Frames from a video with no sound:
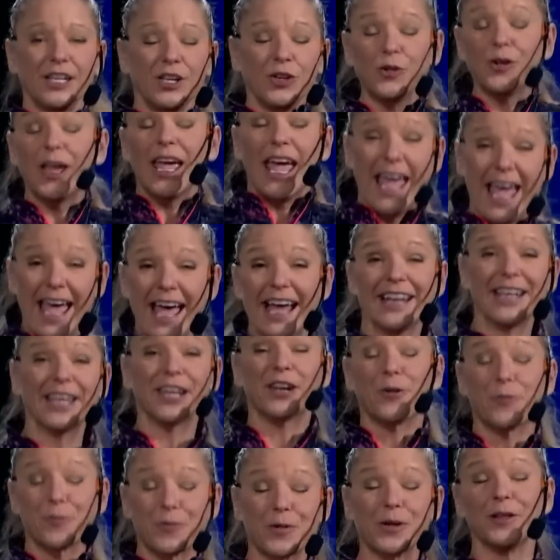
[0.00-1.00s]
can get
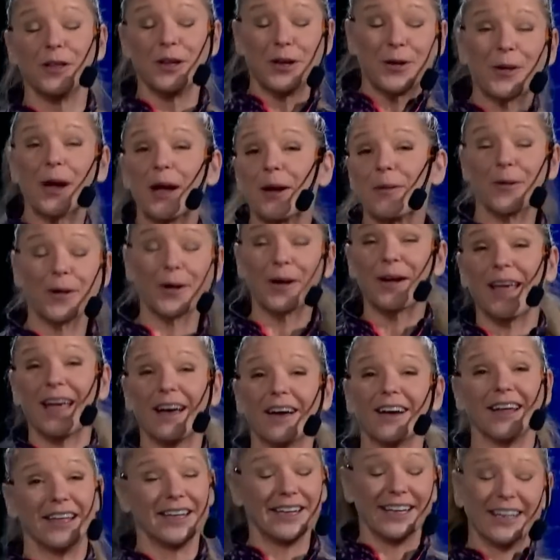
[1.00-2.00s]
a really great
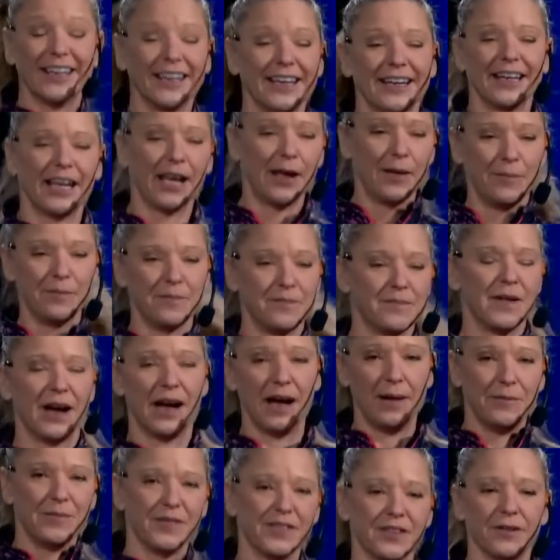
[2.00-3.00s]
workout on it. And
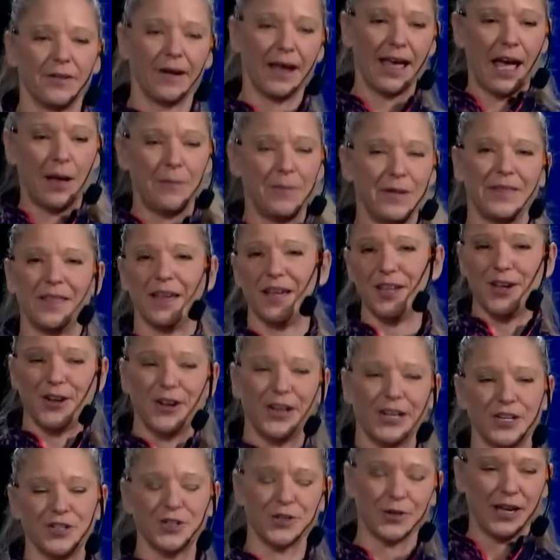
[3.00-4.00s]
I'm so happy that you're
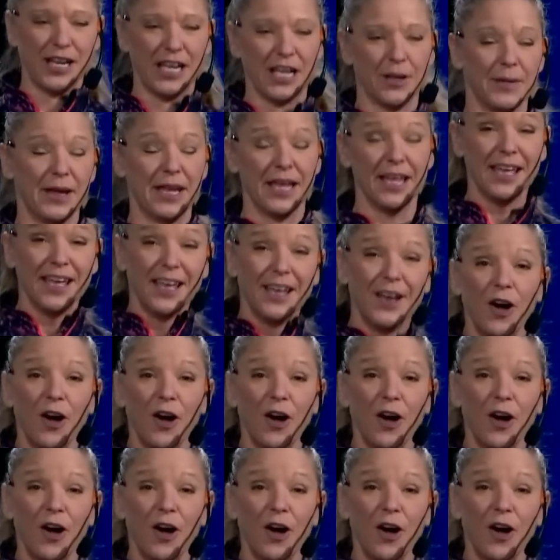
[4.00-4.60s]
here joining me.